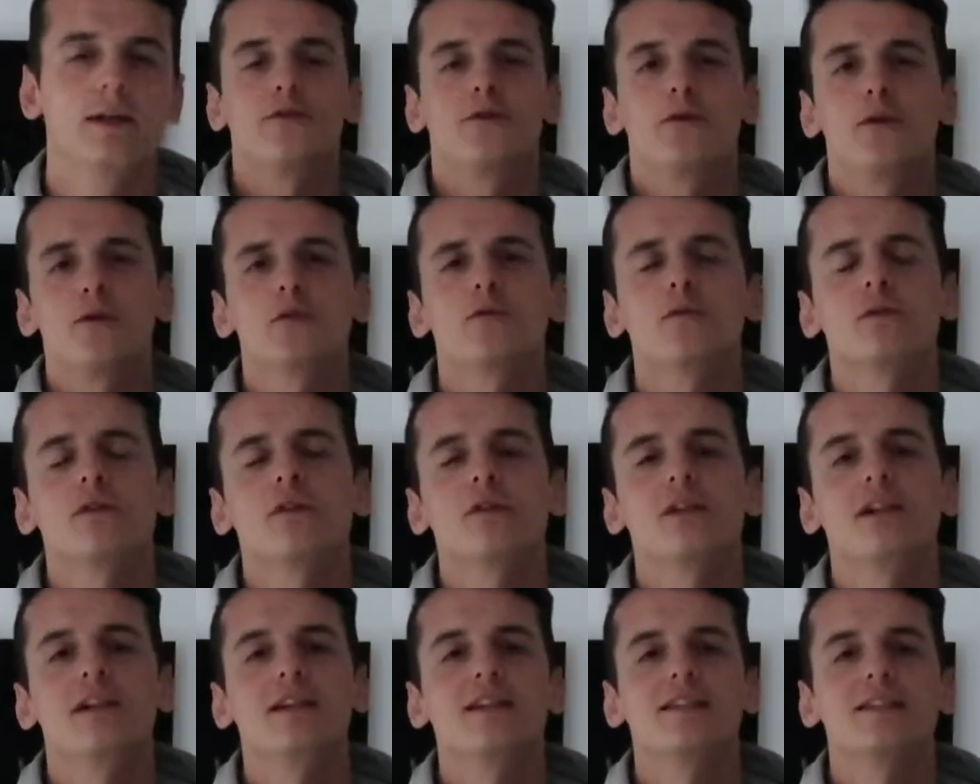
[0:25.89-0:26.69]
First one
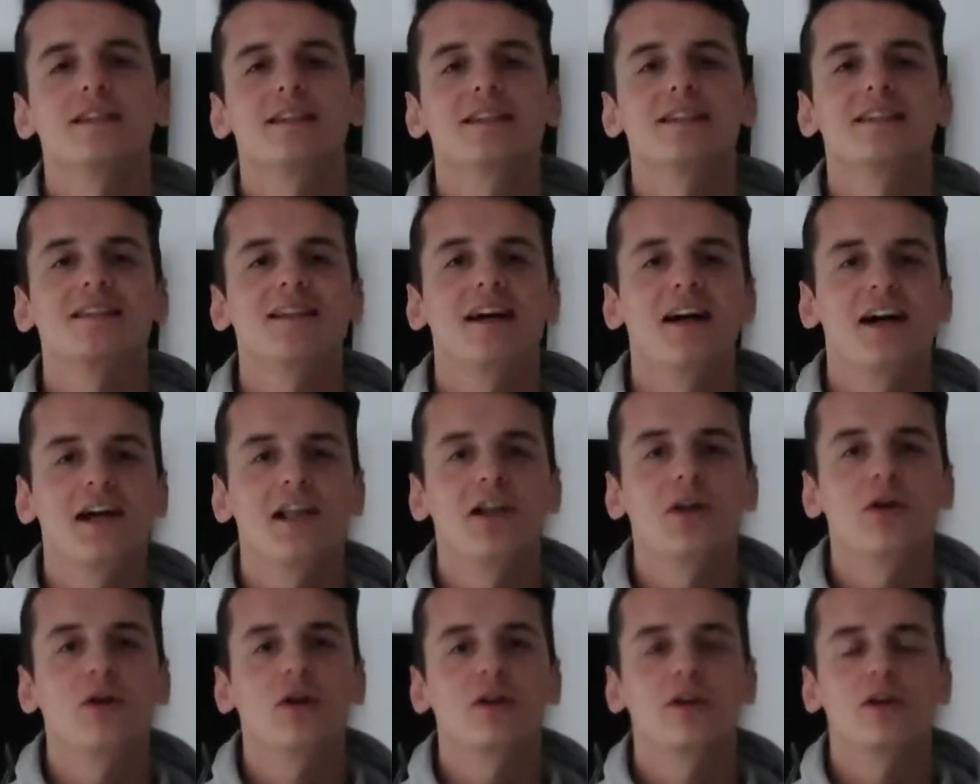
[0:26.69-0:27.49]
on the list is
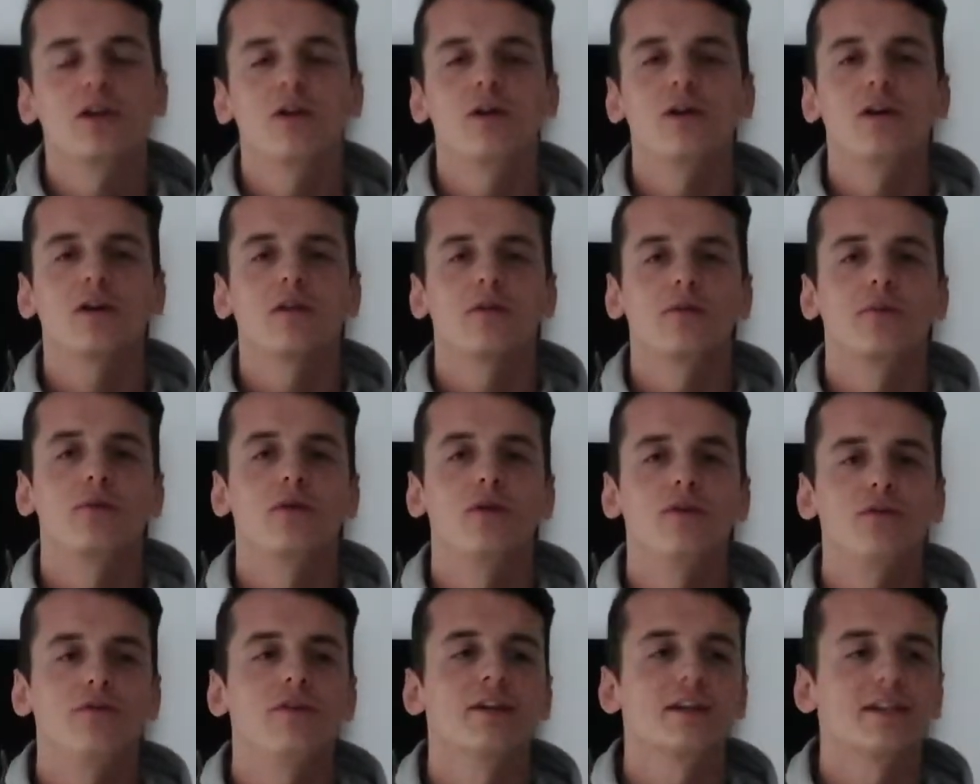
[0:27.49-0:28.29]
Unlock Clock,
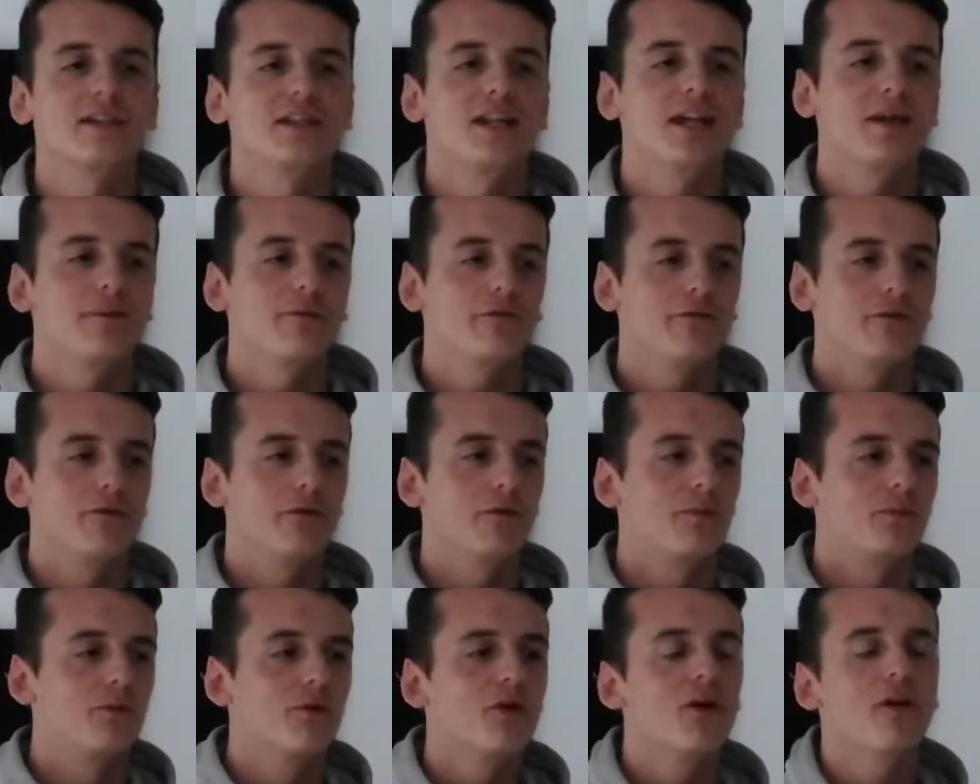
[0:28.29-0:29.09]
perfect name for
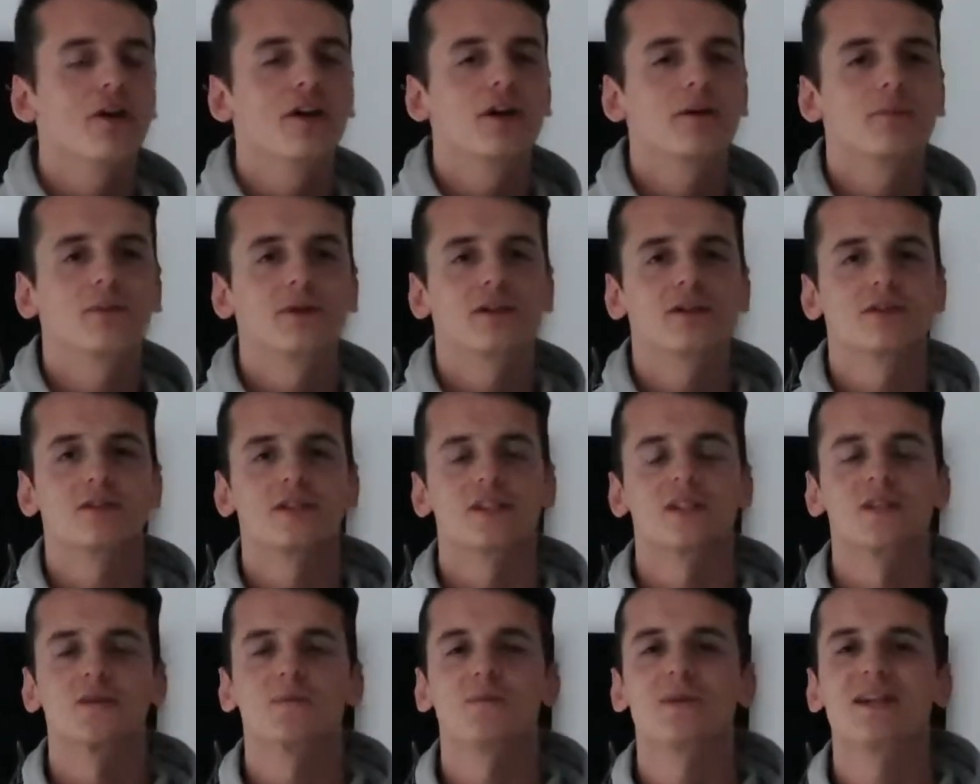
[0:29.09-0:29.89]
the product
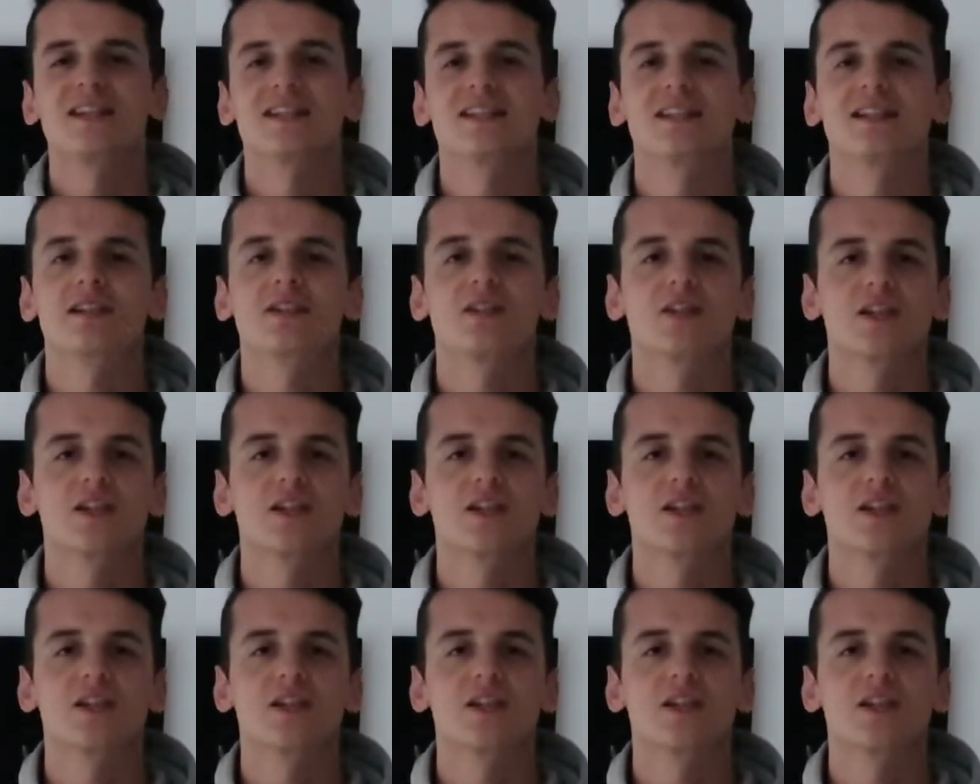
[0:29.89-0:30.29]
because it's basically